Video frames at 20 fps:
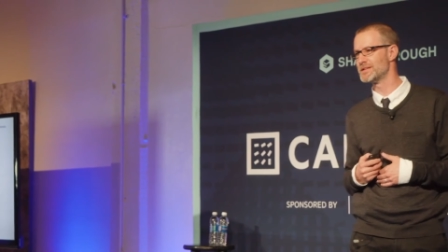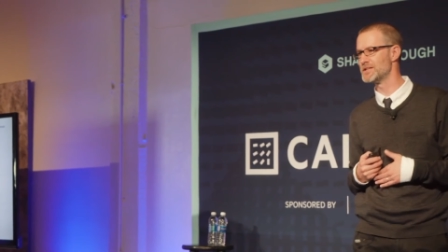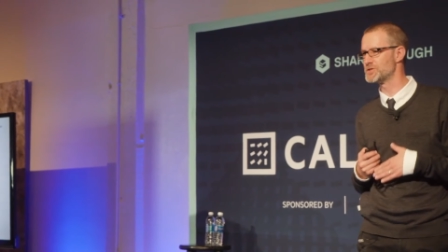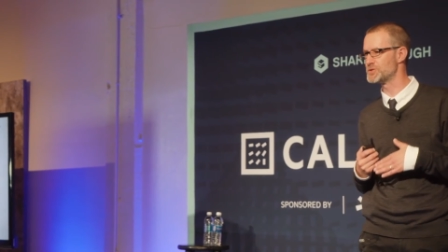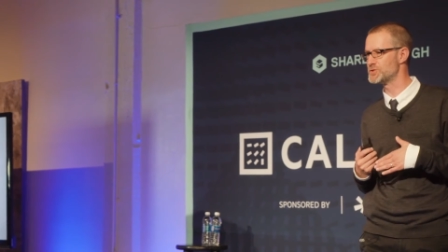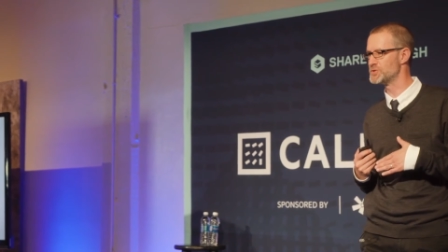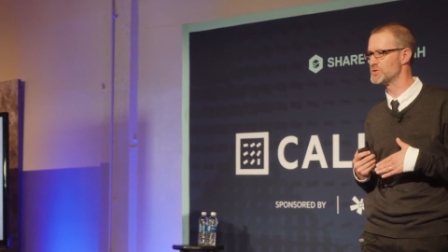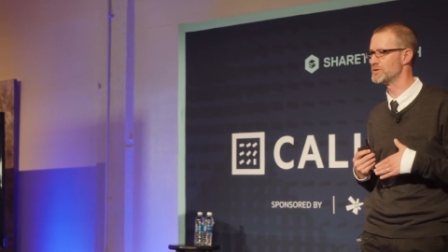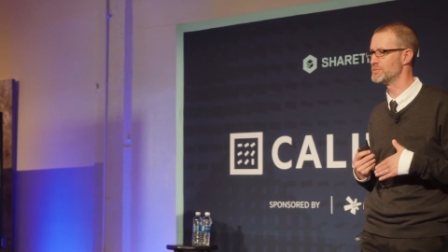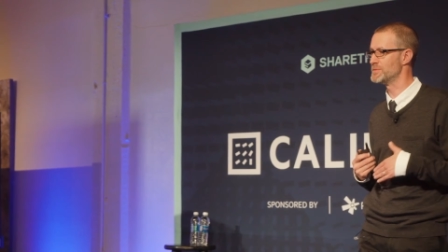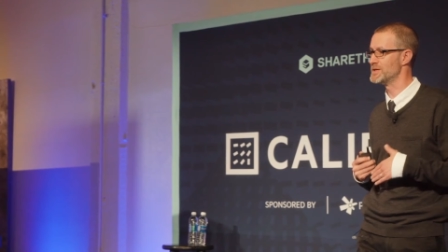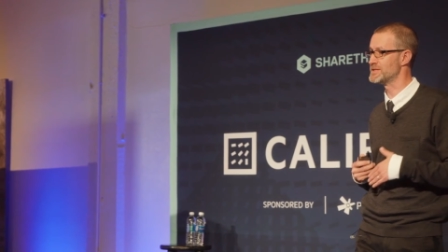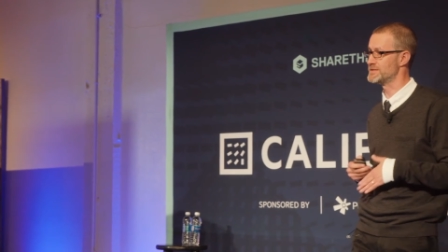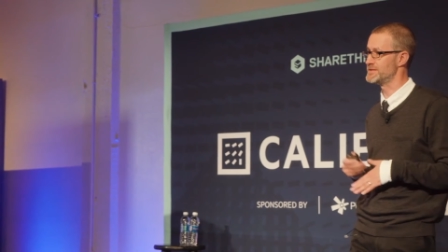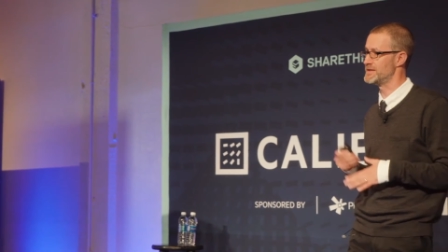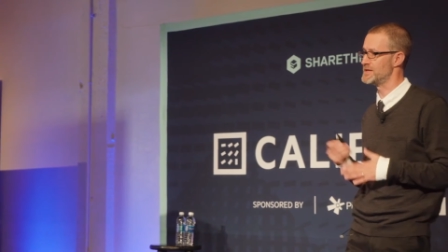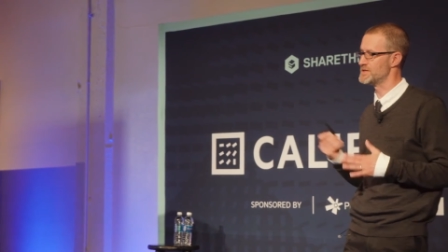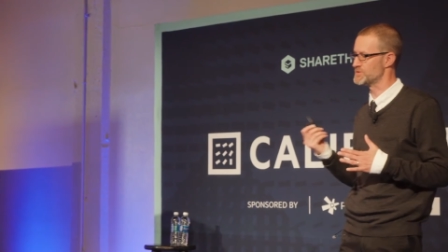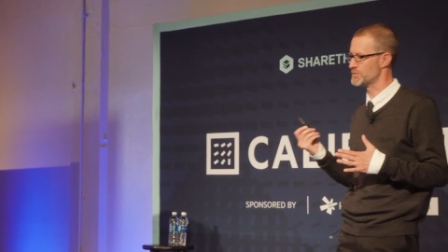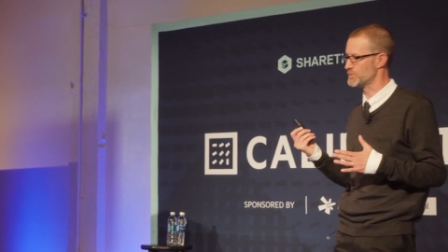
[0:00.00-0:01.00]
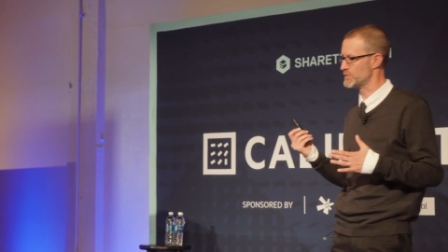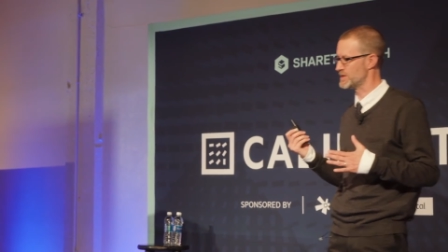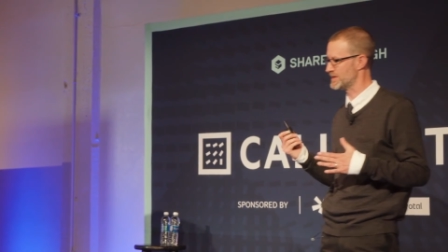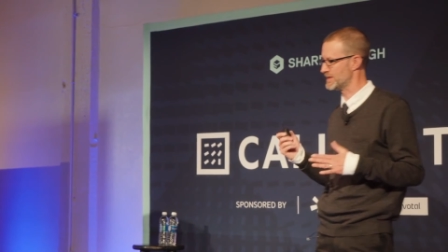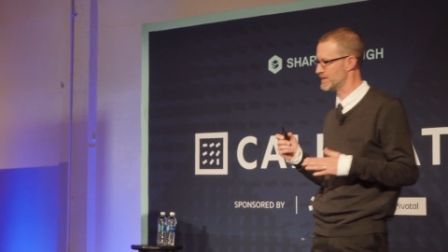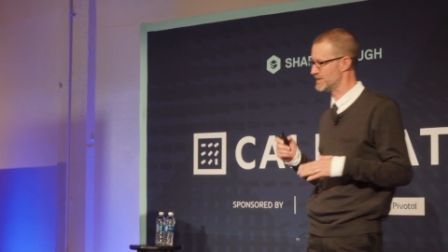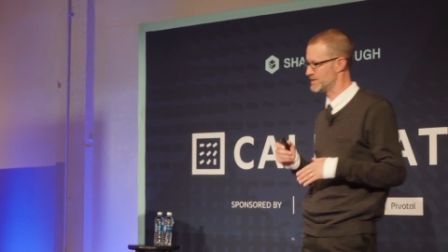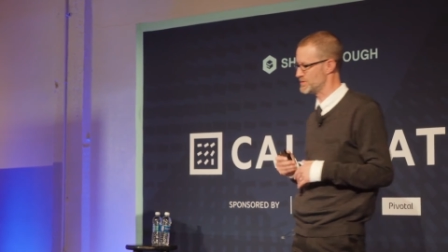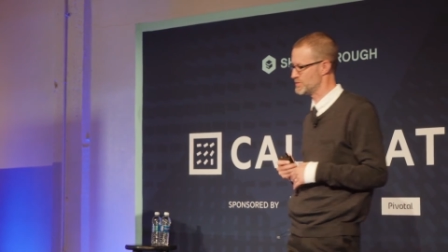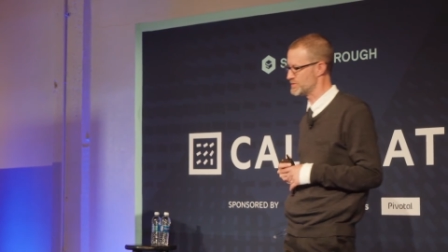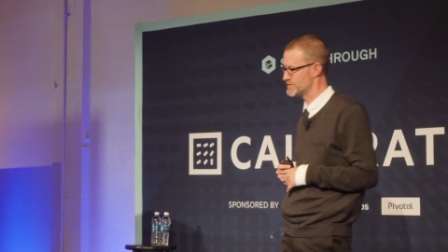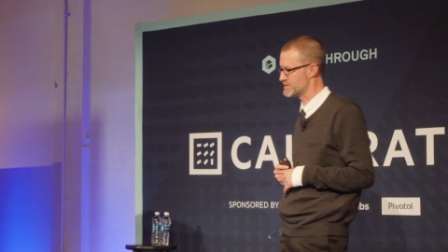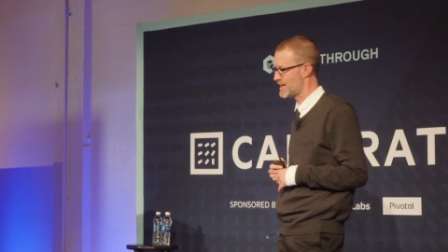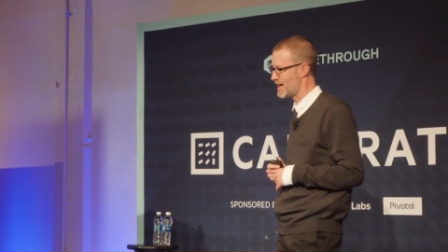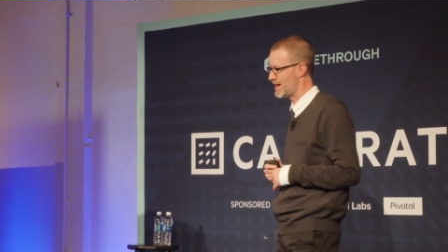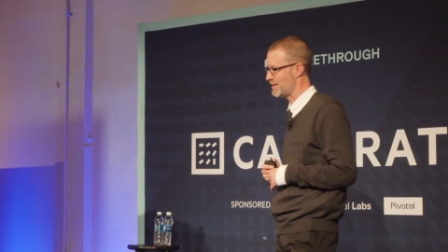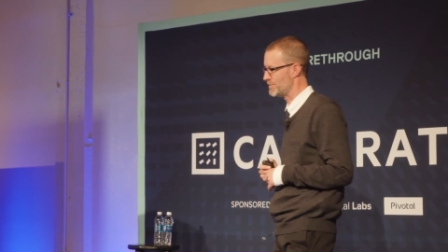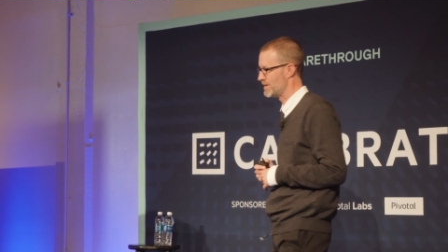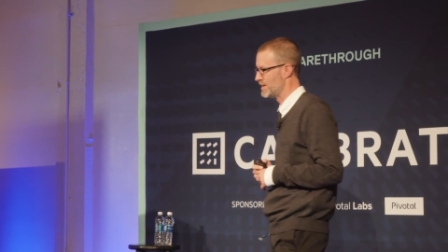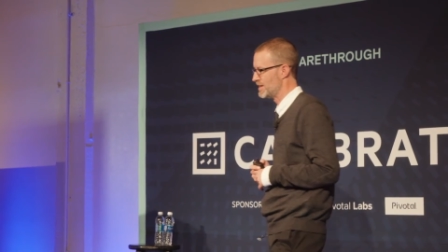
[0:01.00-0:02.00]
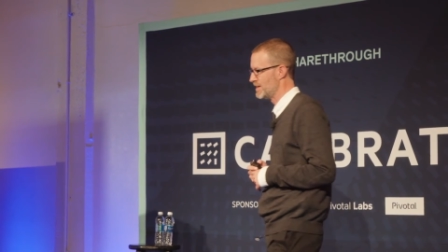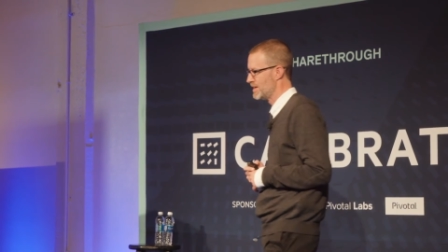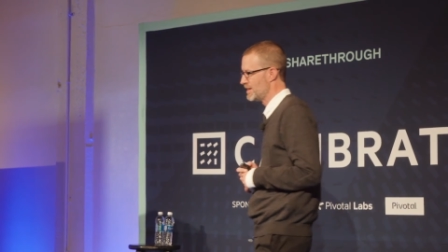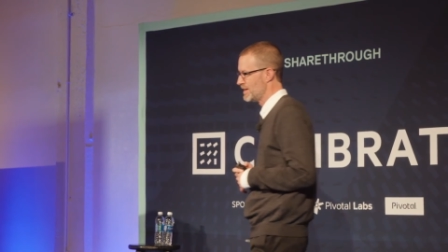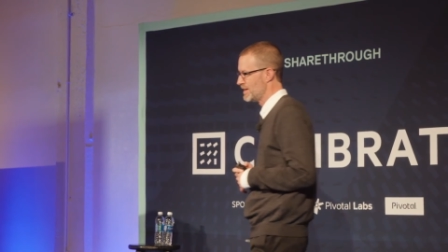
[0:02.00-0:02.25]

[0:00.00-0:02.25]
and then it's two commits, and then it's the weekend, and you stop.